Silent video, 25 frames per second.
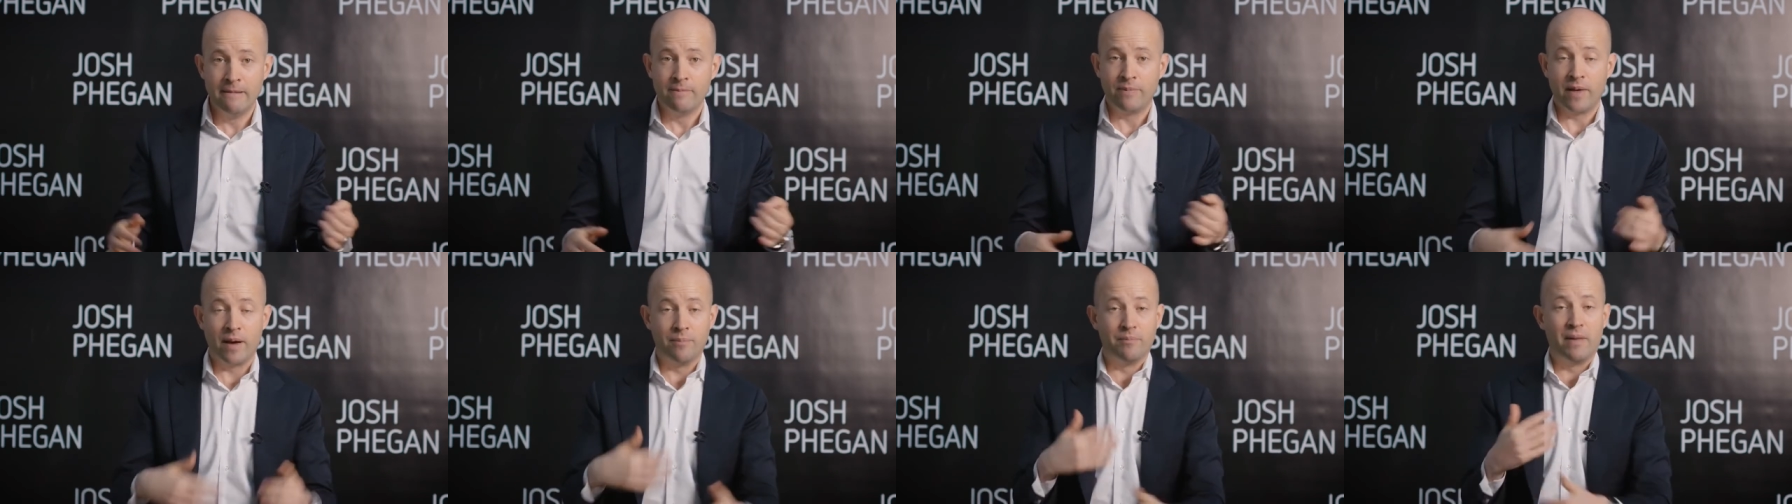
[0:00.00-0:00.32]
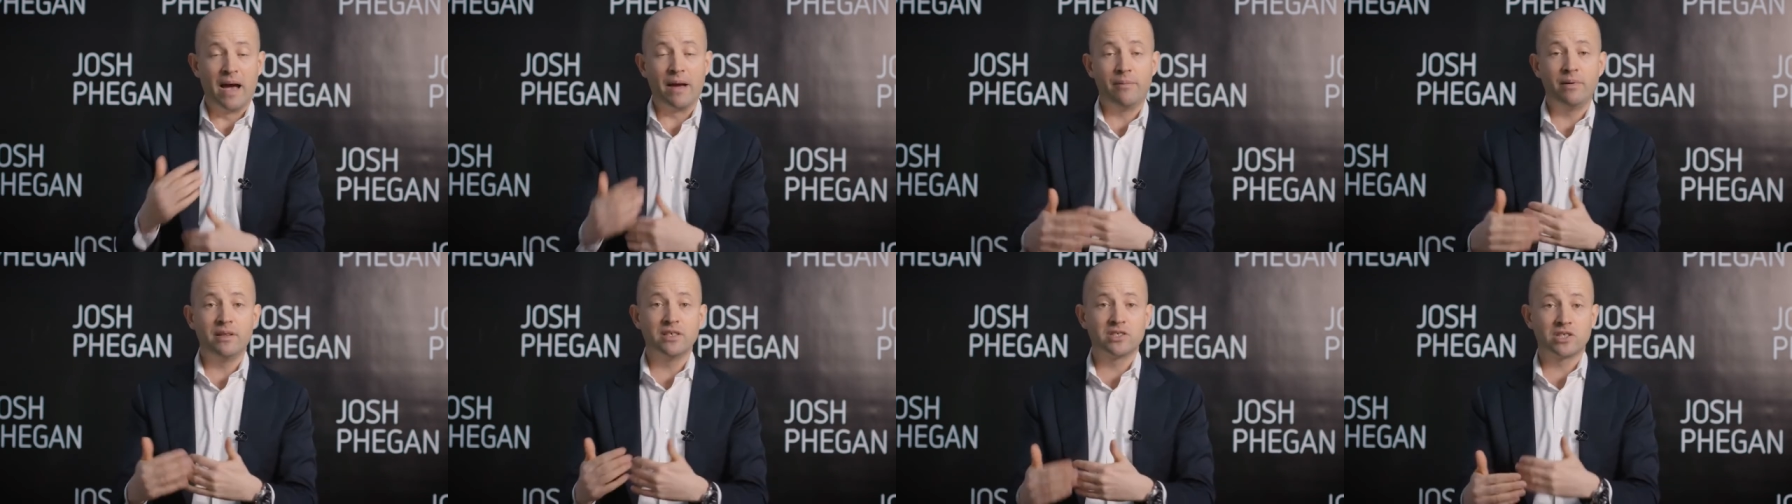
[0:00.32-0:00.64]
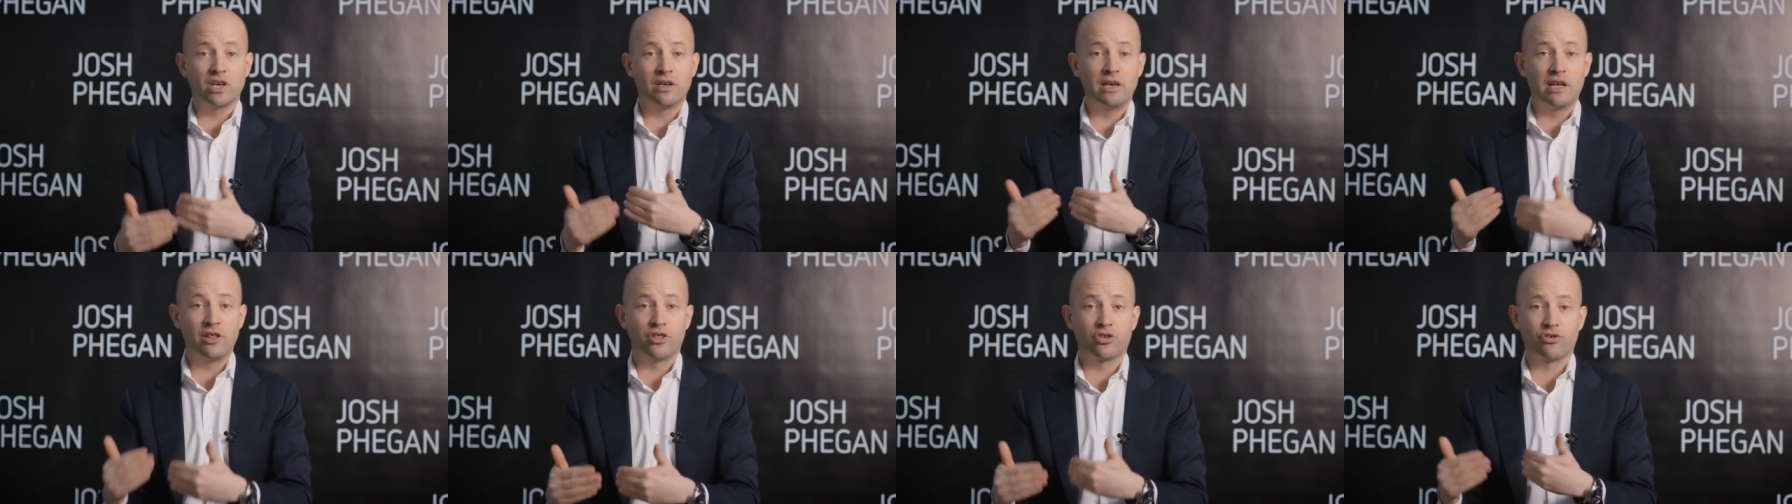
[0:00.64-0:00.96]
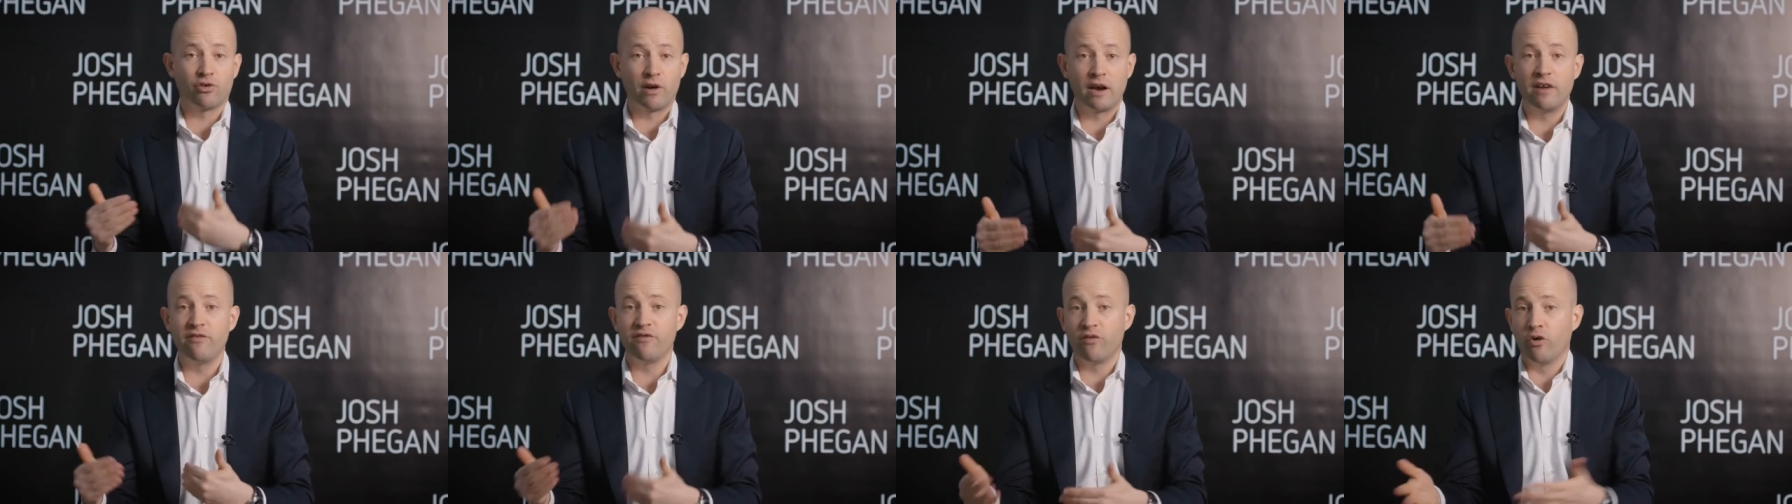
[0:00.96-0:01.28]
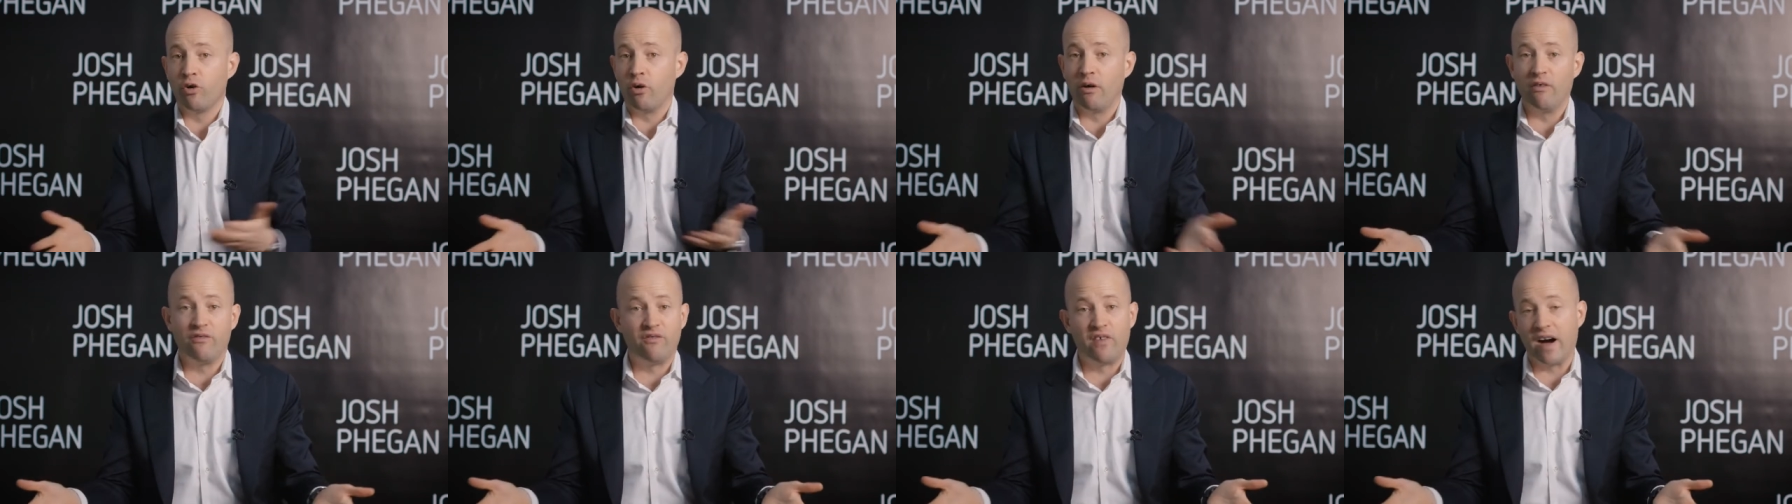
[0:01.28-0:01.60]
And maybe there's only 3,
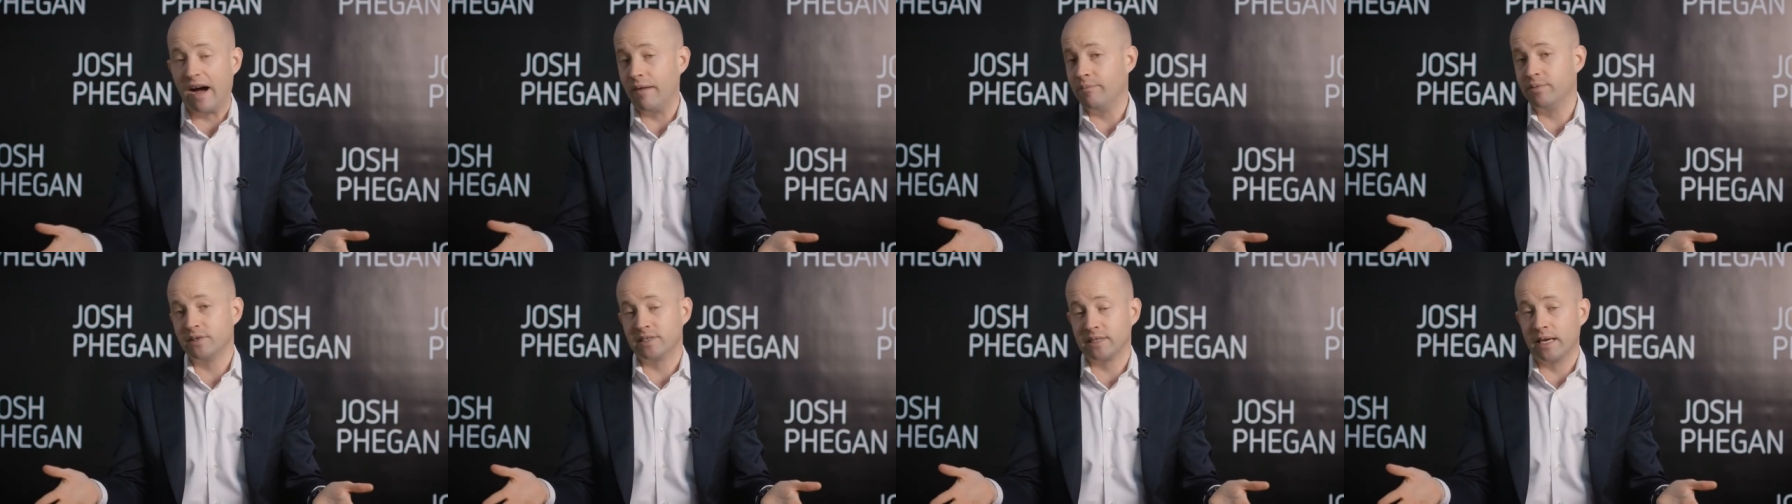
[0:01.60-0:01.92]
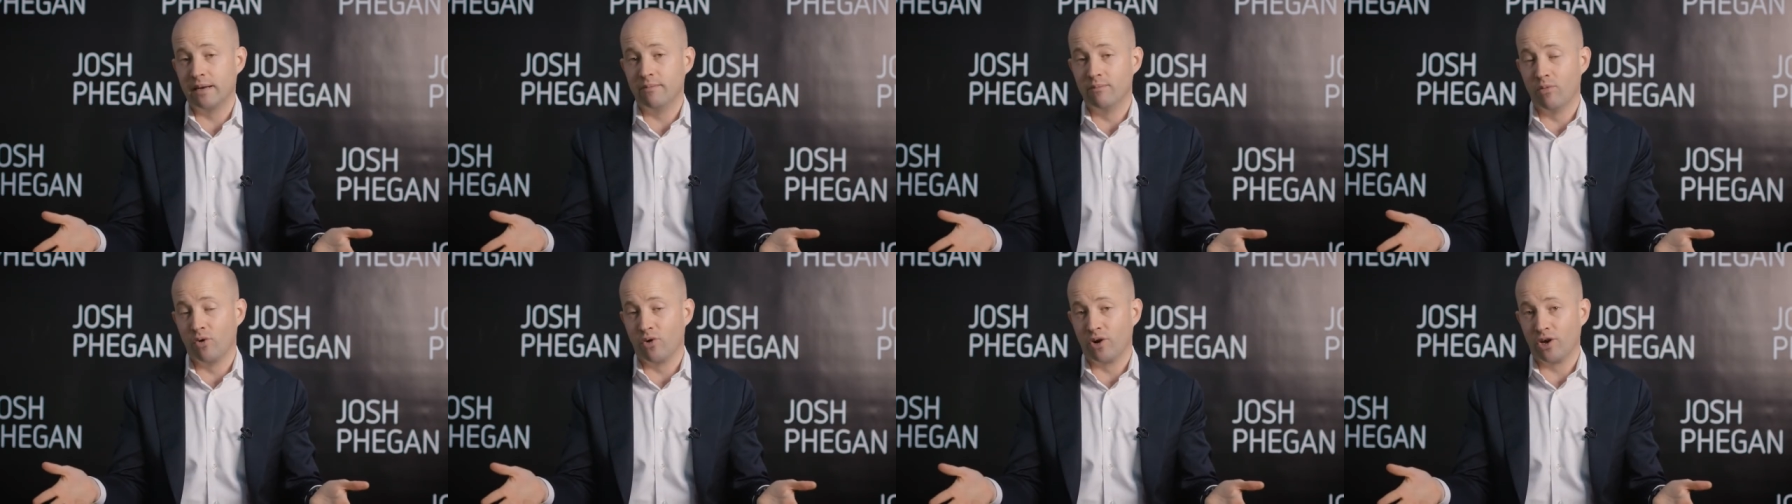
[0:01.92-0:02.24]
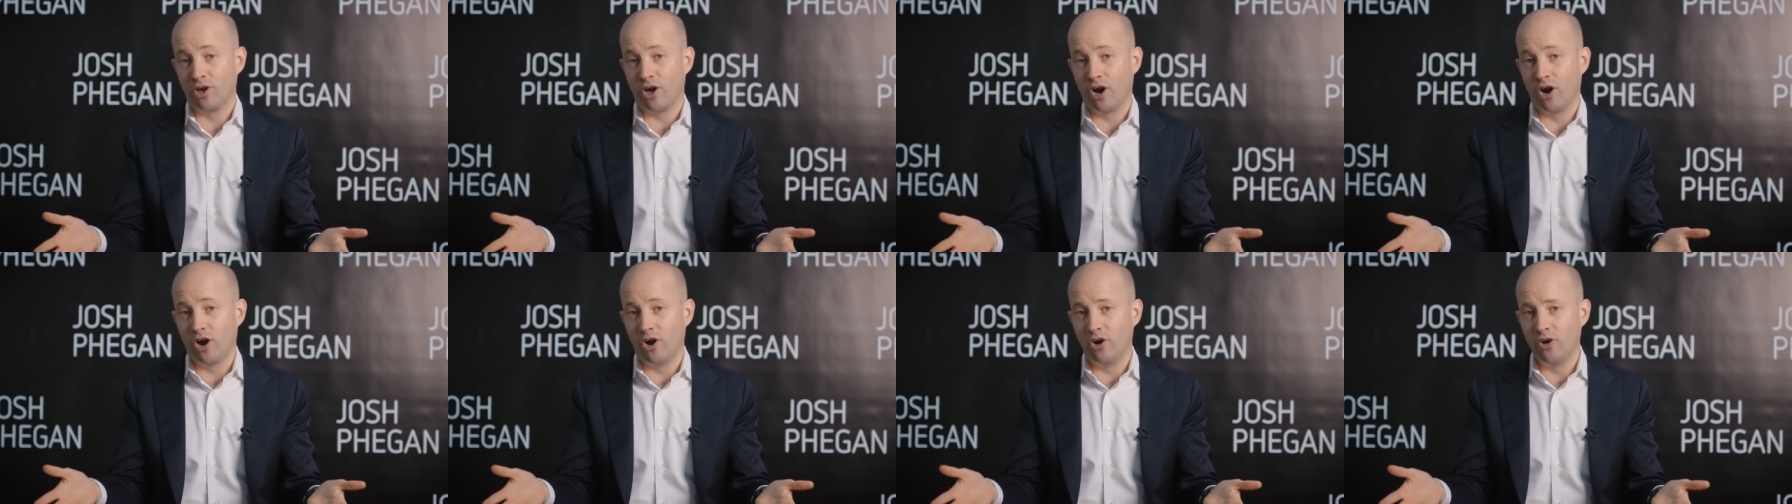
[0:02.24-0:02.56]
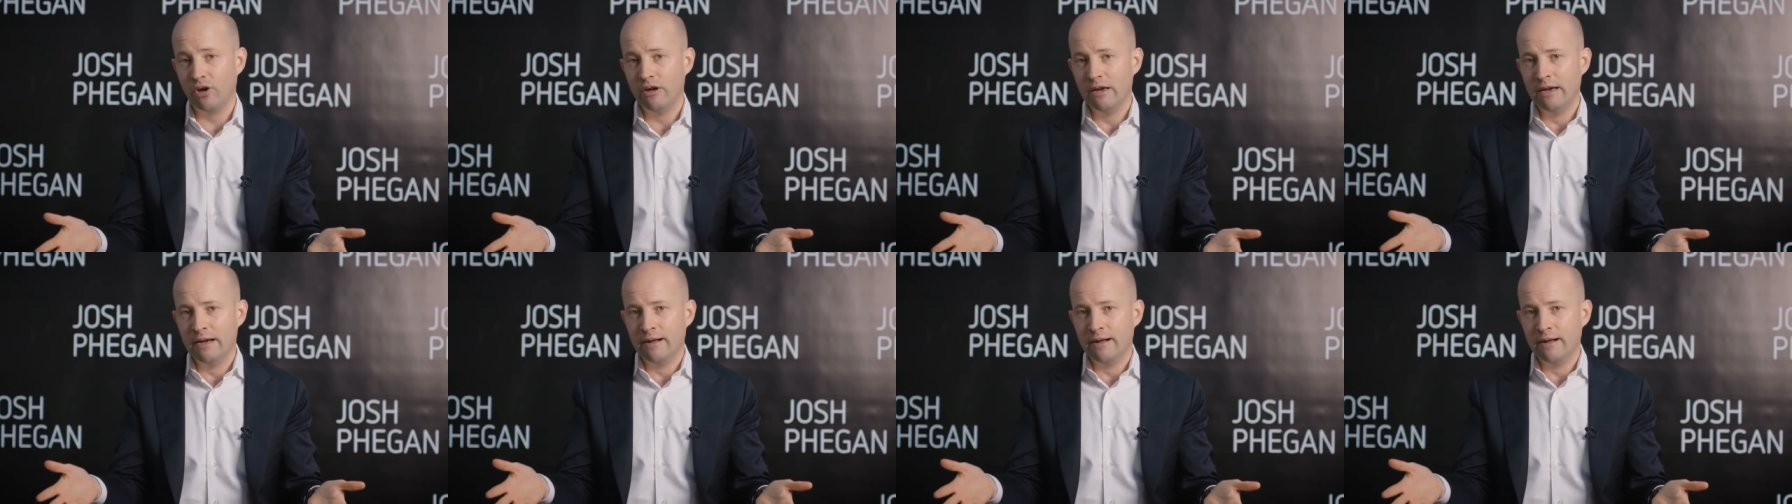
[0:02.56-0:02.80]
4, or 5% more to go.